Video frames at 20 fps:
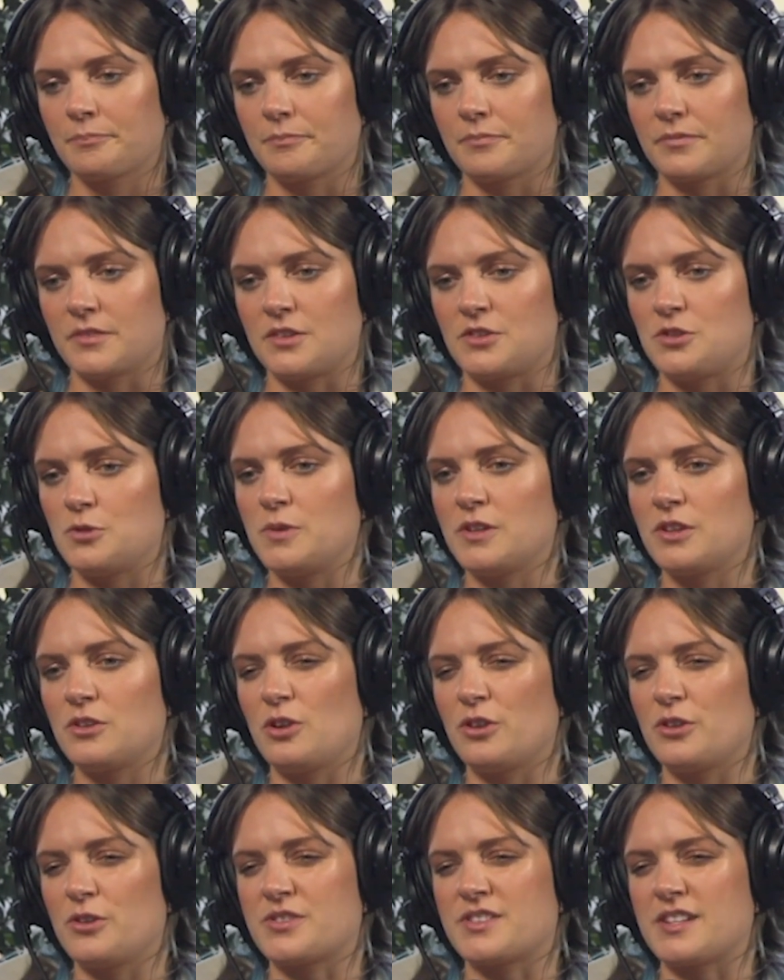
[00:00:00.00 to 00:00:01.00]
the doing it
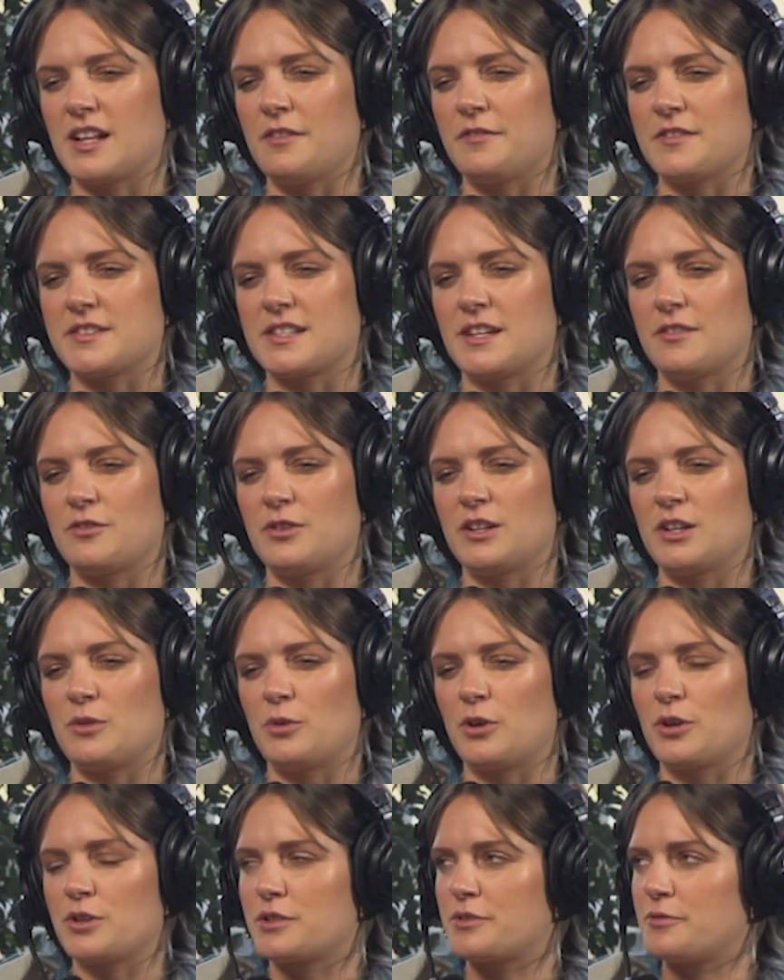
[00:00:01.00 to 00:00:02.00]
all yourself has never really
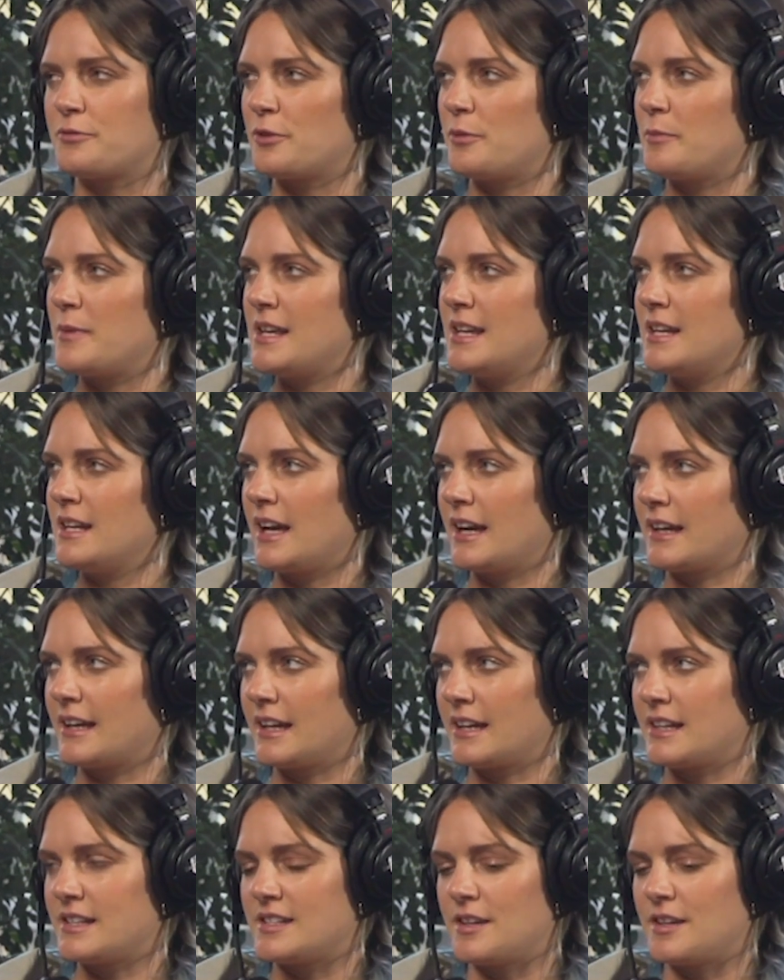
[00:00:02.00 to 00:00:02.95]
worked for me. Like I can